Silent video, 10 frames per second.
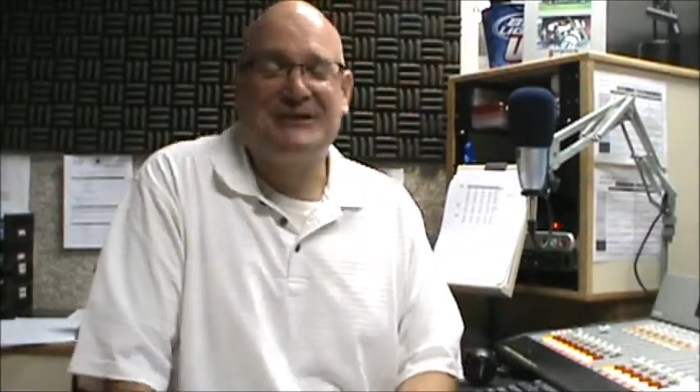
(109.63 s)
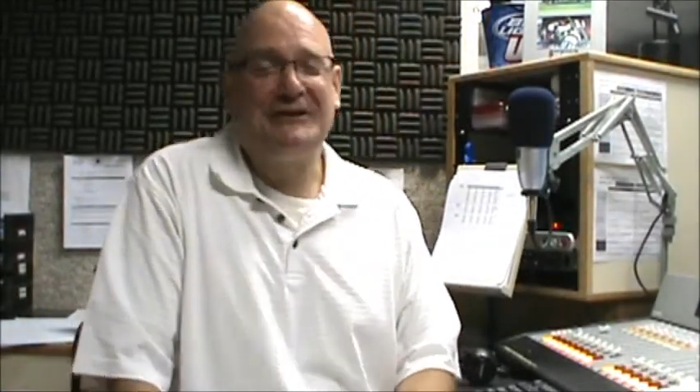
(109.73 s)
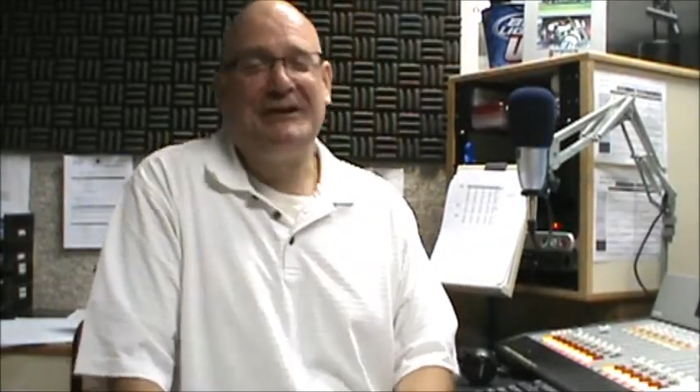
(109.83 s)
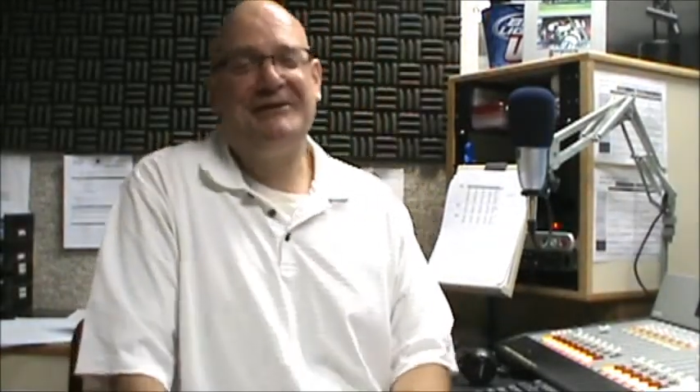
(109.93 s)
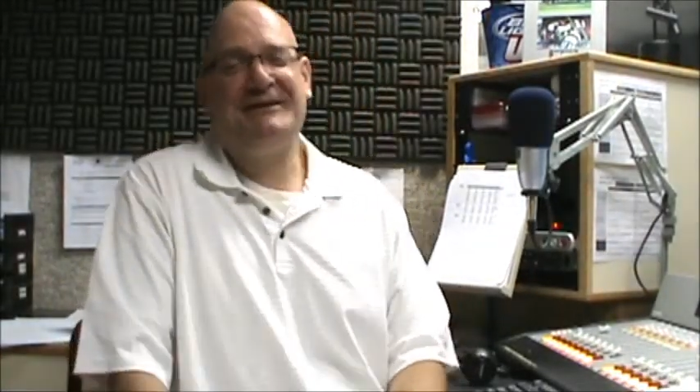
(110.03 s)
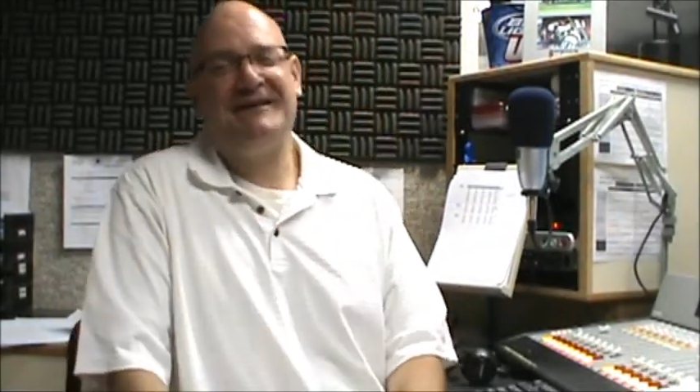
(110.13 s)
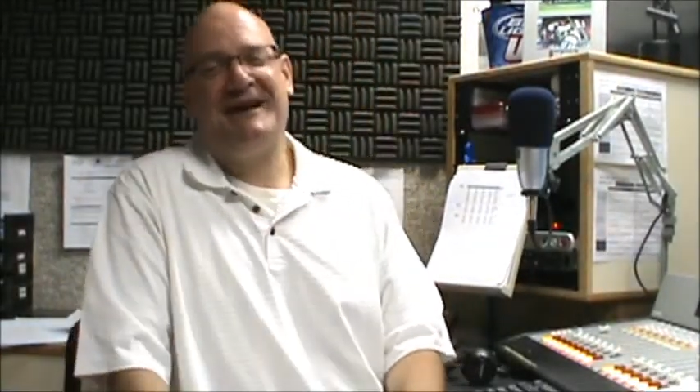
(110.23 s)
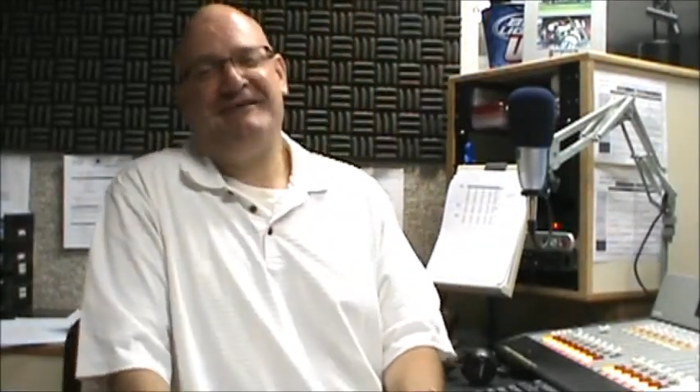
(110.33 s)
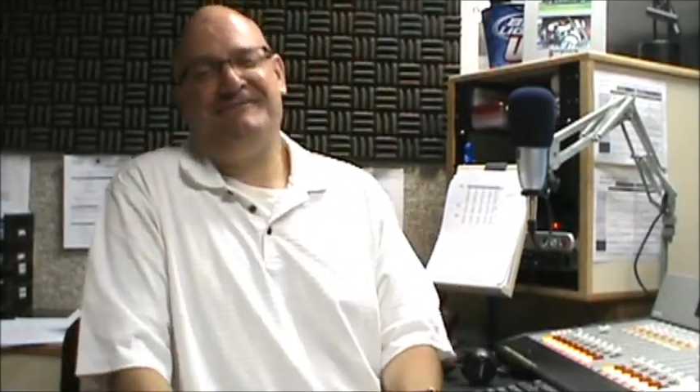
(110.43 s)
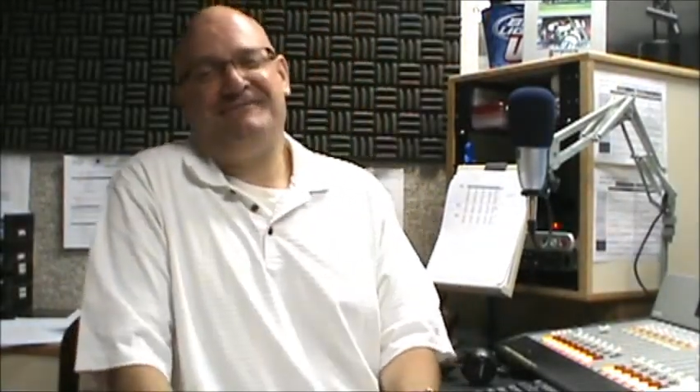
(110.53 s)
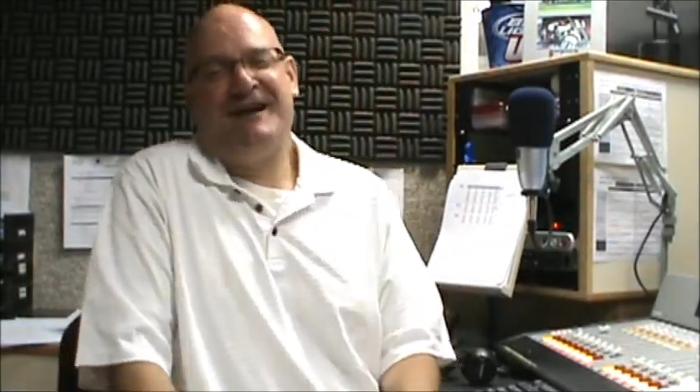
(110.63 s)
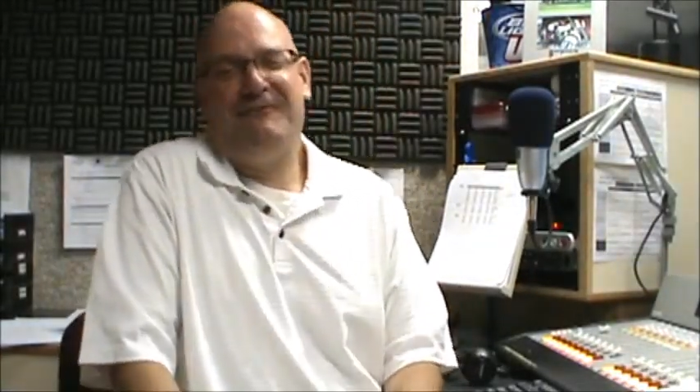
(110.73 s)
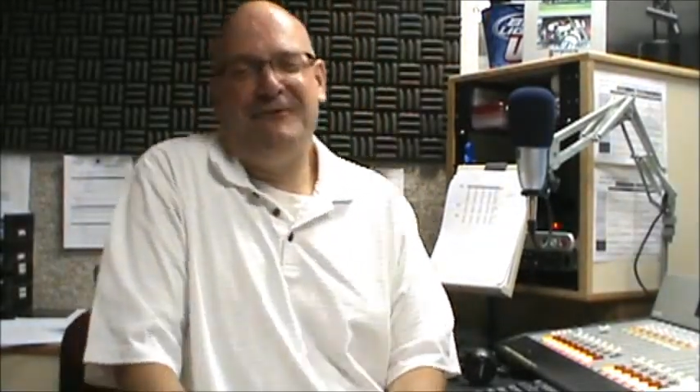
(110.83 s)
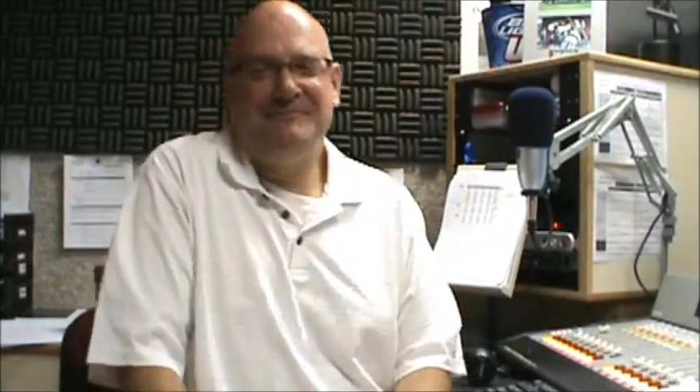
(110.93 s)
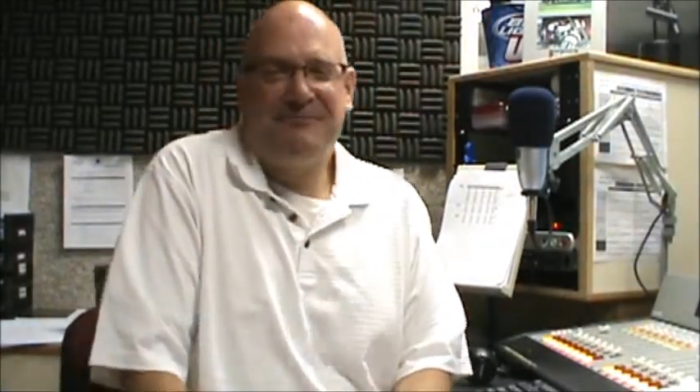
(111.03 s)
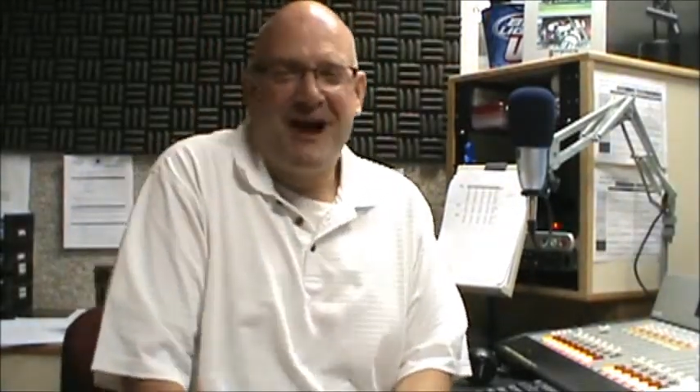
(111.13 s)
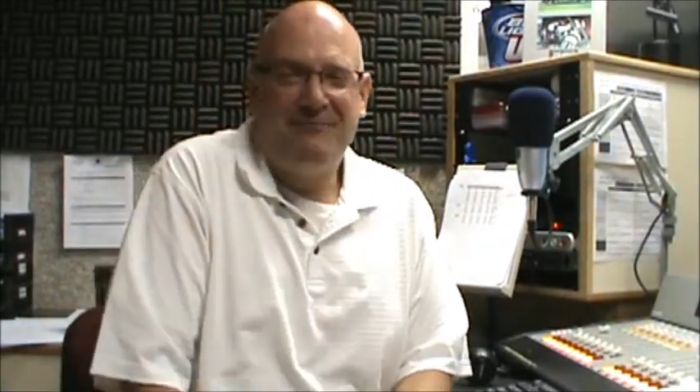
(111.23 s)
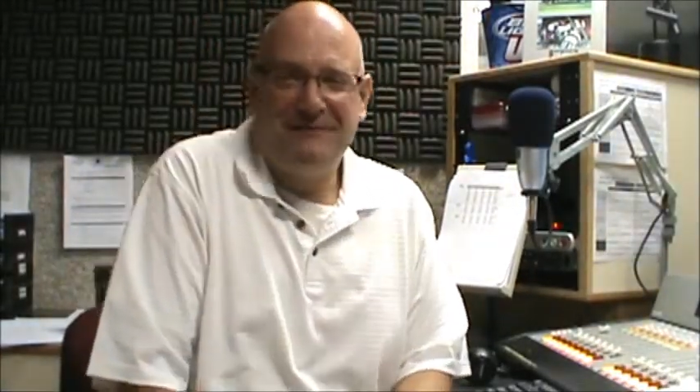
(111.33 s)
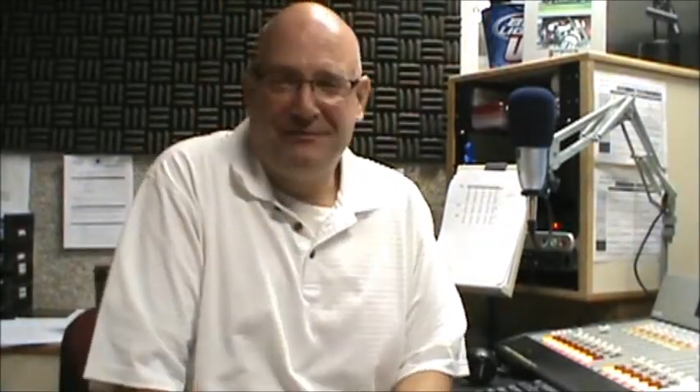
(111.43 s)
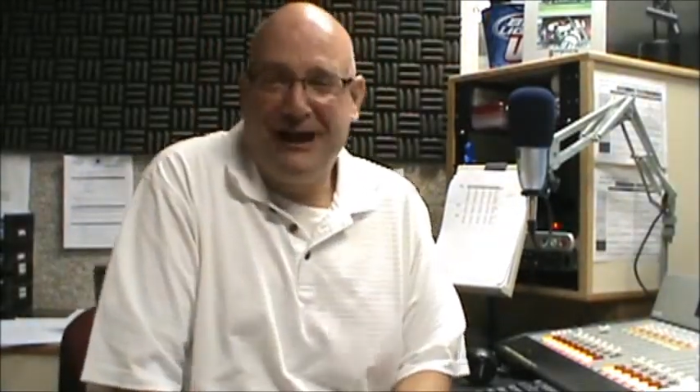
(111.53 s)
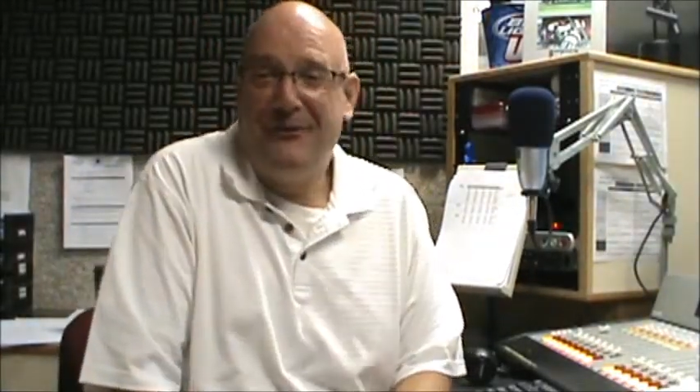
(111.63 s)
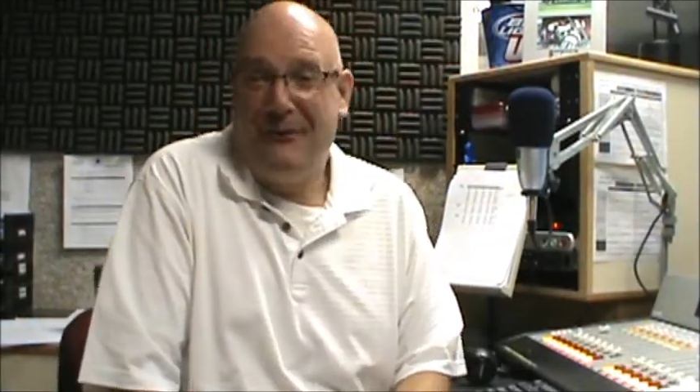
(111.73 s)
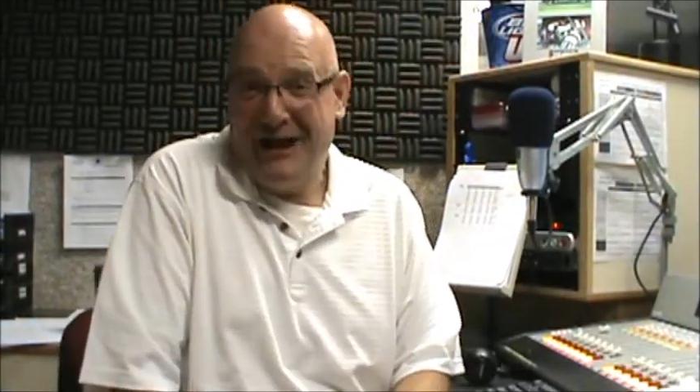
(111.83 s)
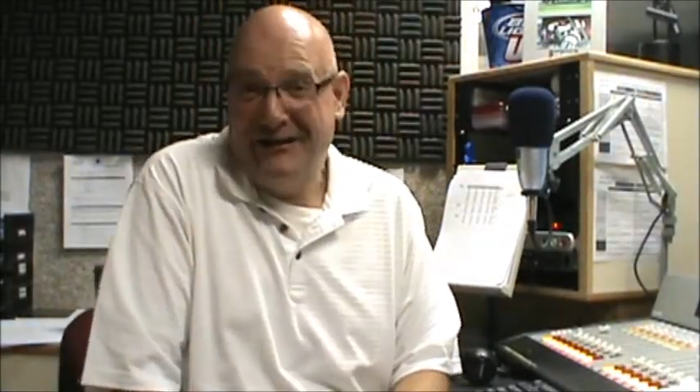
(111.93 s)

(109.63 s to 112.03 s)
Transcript: clearly that wouldn't probably play well.